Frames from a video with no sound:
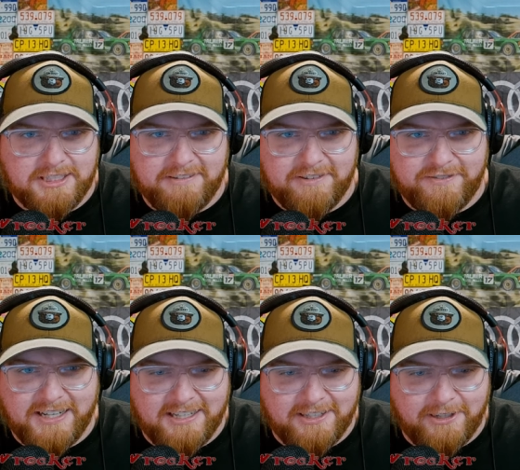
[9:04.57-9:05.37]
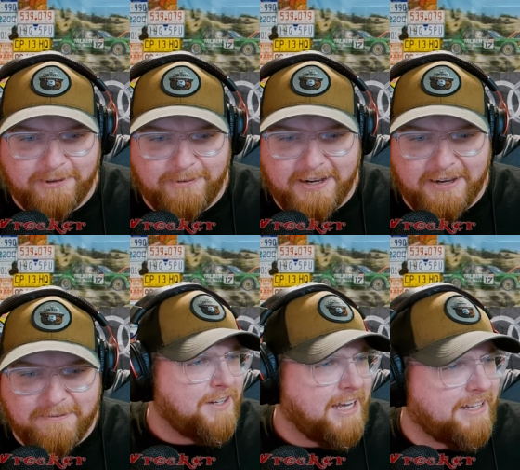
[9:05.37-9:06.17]
have to find another way.
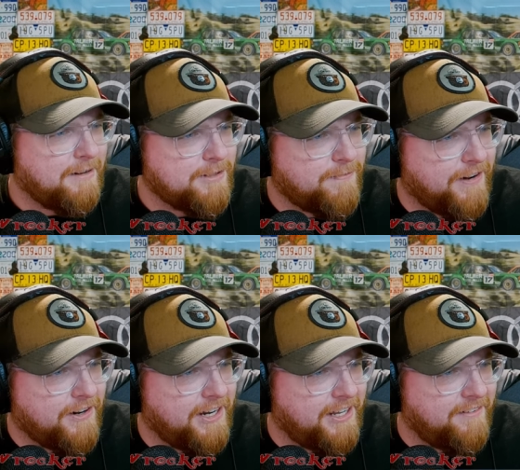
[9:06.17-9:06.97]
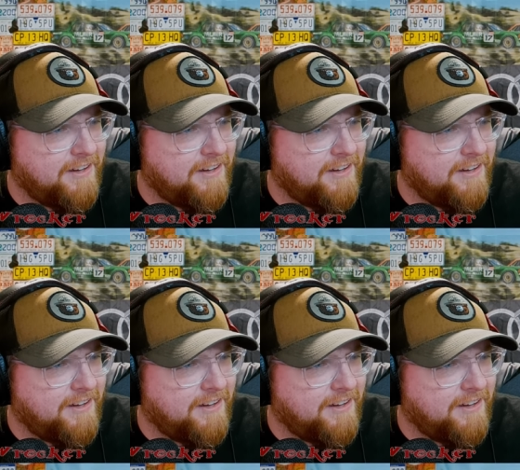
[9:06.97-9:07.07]
Yeah, that was very